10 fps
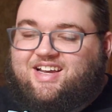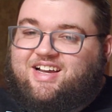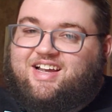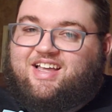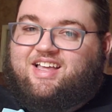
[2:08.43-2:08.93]

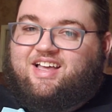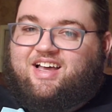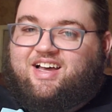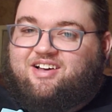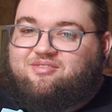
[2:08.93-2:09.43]
here
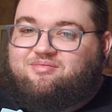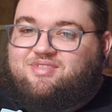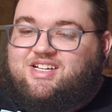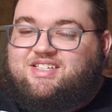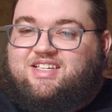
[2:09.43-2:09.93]

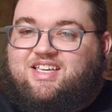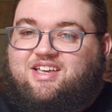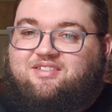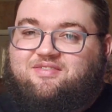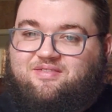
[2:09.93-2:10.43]
just to
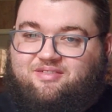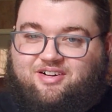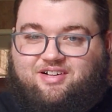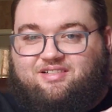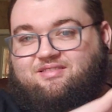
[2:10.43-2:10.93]
give
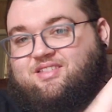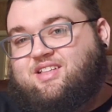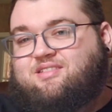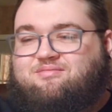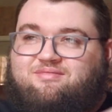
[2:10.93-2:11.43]

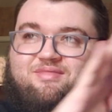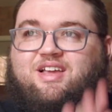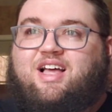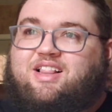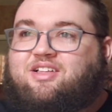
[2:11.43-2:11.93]

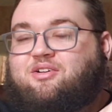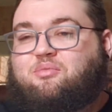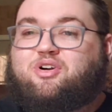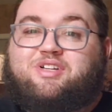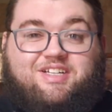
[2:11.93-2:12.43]
a little
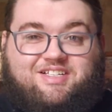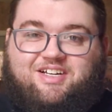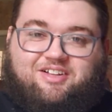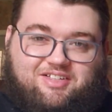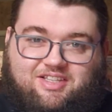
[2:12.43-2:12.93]
more
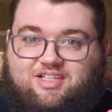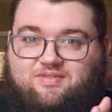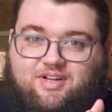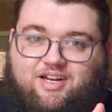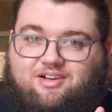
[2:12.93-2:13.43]
detail to this
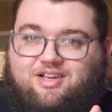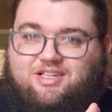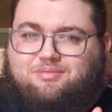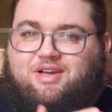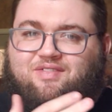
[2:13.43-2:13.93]
video
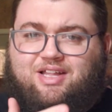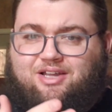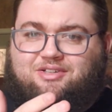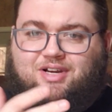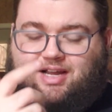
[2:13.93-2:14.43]
because my
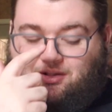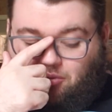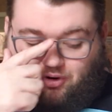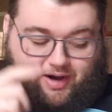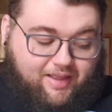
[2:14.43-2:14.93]
videos are kind of
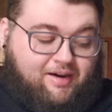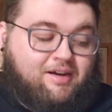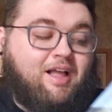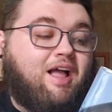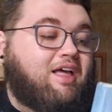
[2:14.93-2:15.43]
boring.
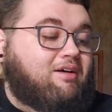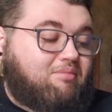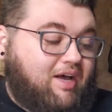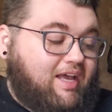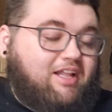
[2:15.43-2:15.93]

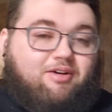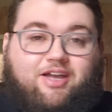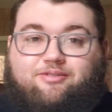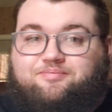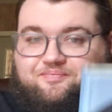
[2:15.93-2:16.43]
But
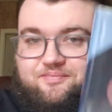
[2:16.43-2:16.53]
anyway,